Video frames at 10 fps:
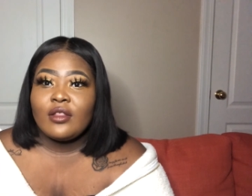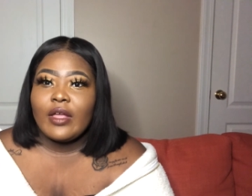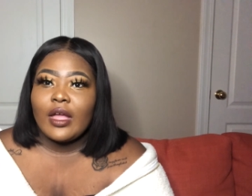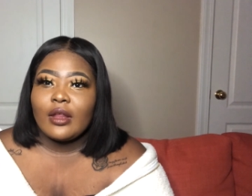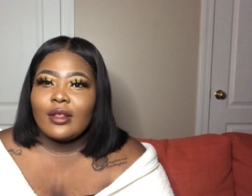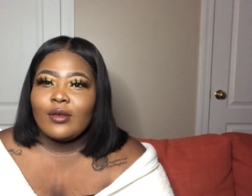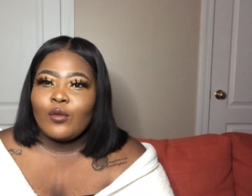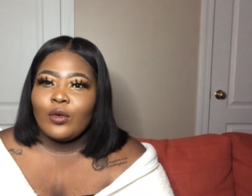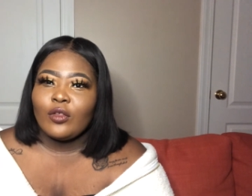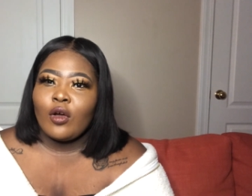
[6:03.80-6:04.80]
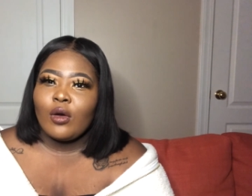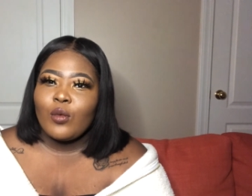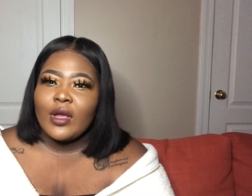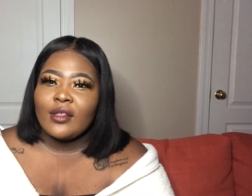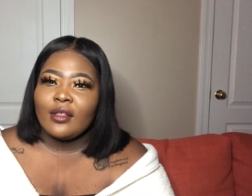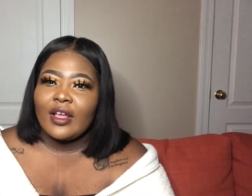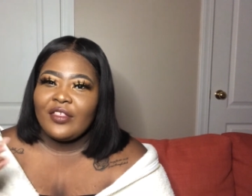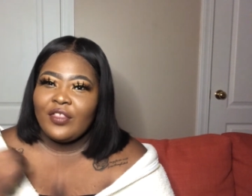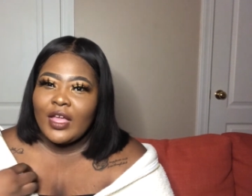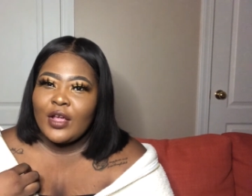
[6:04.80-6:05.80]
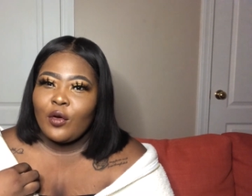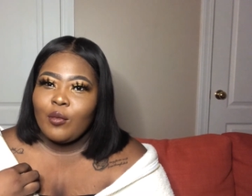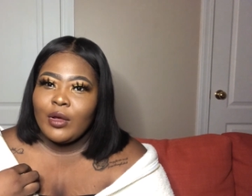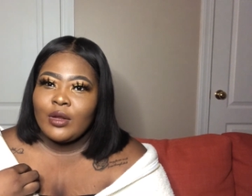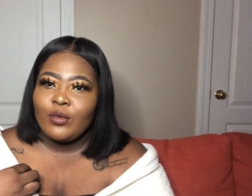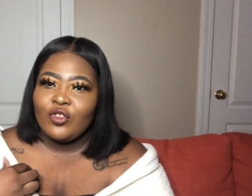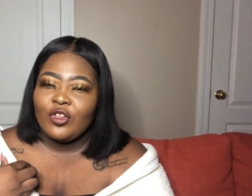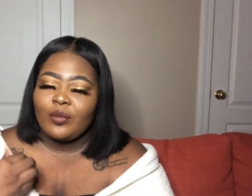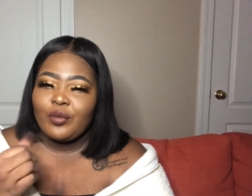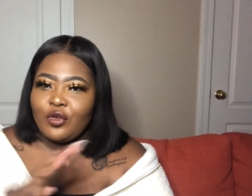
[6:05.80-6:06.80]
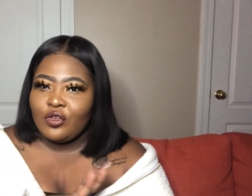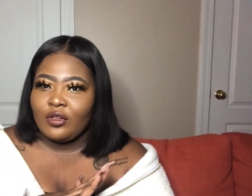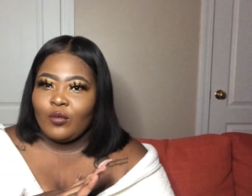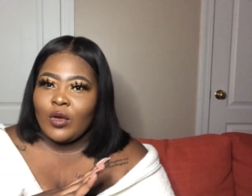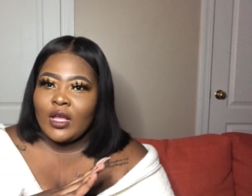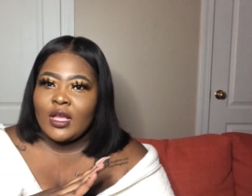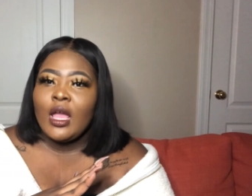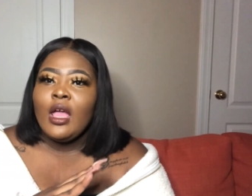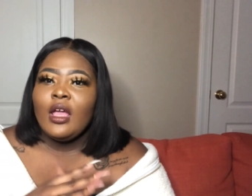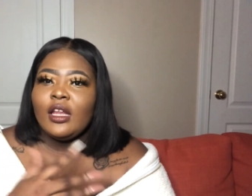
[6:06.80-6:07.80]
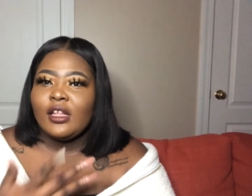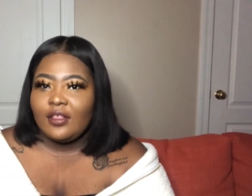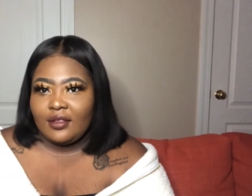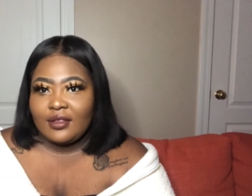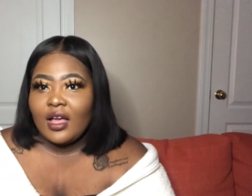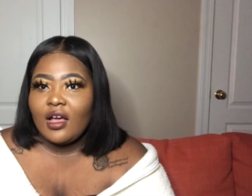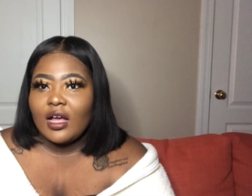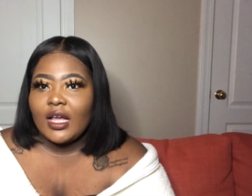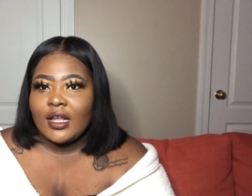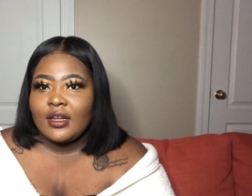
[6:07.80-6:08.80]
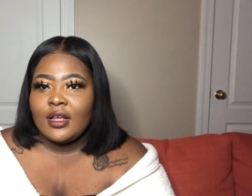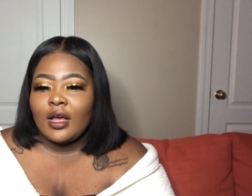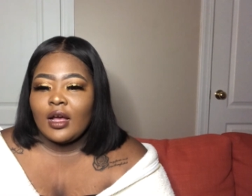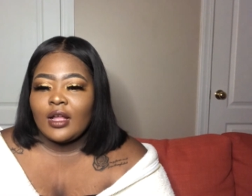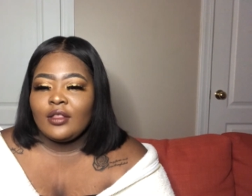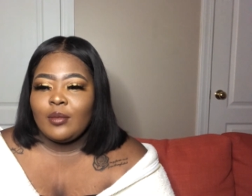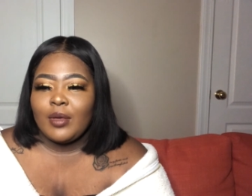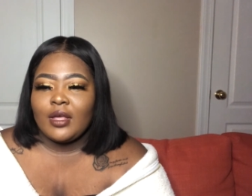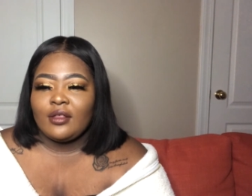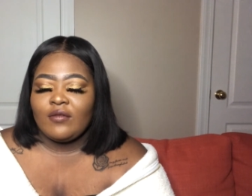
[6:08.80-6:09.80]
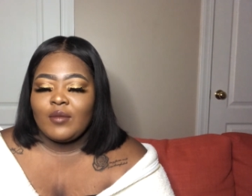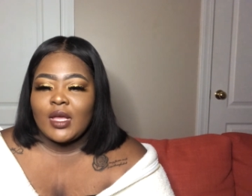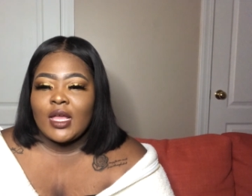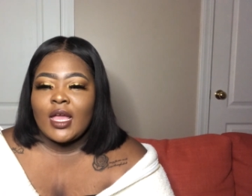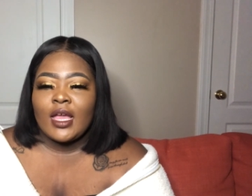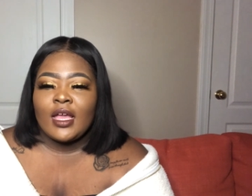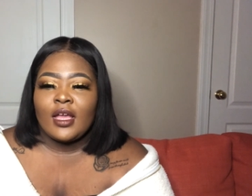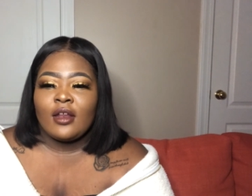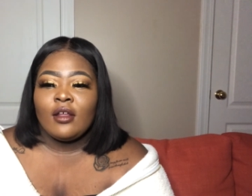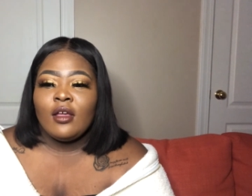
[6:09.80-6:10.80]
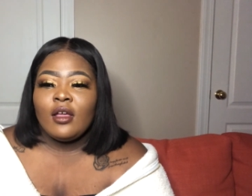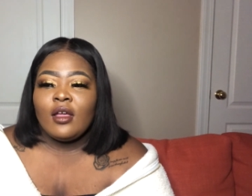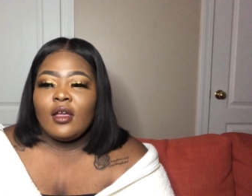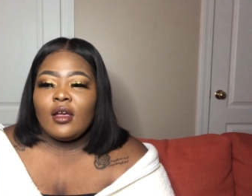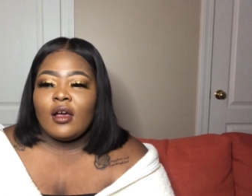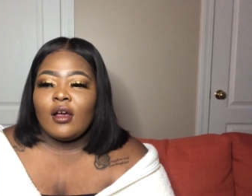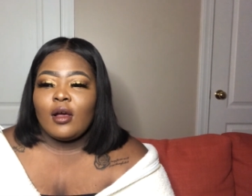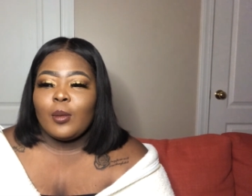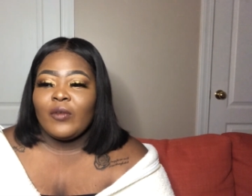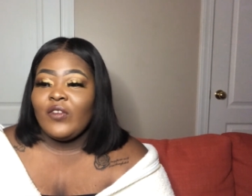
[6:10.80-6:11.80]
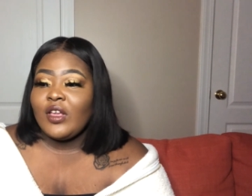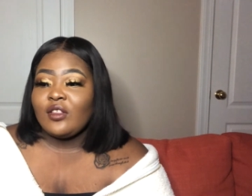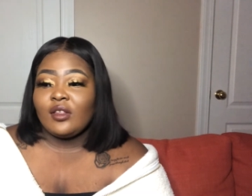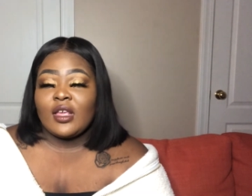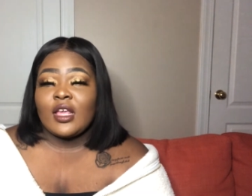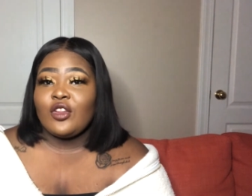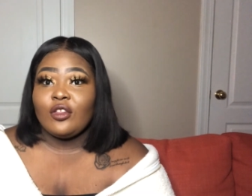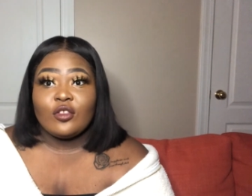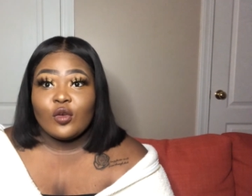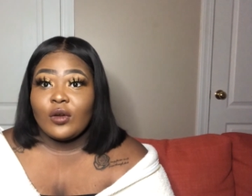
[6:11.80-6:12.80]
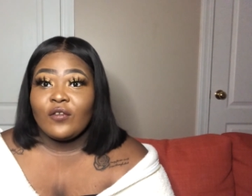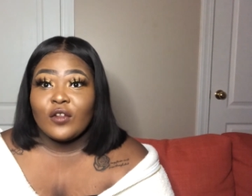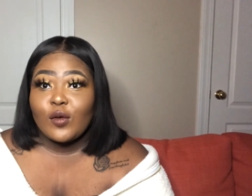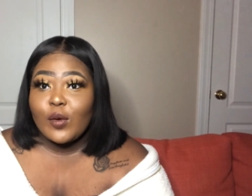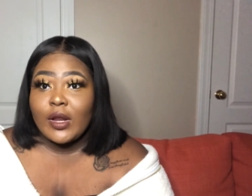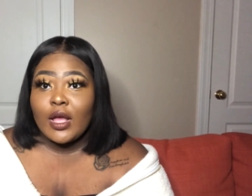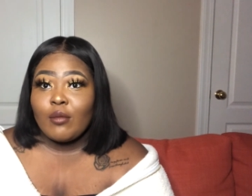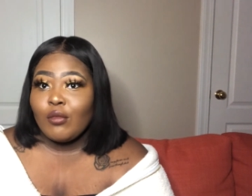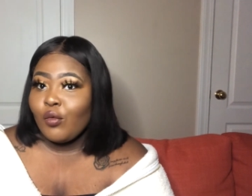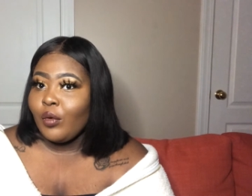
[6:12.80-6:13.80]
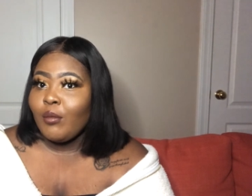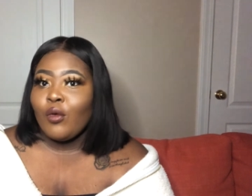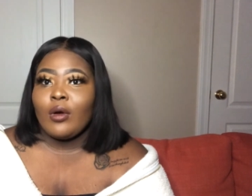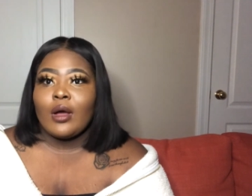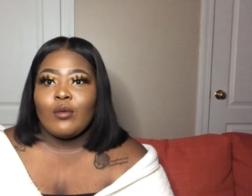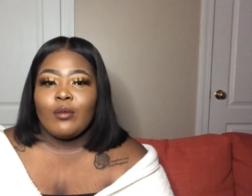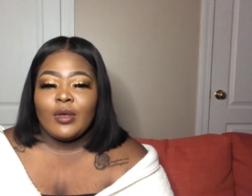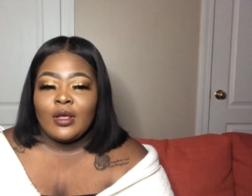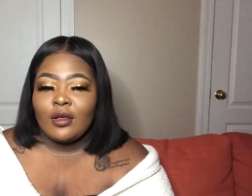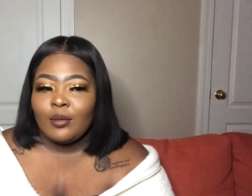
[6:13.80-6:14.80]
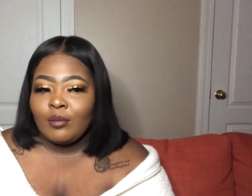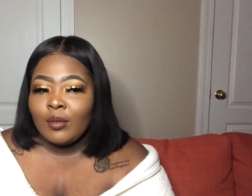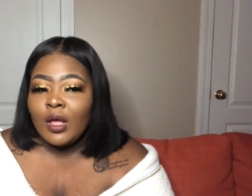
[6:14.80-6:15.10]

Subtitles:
that was always like there, but it was just pushed away to the side, got the best of me. And eventually it just started flowing out more and more. I would become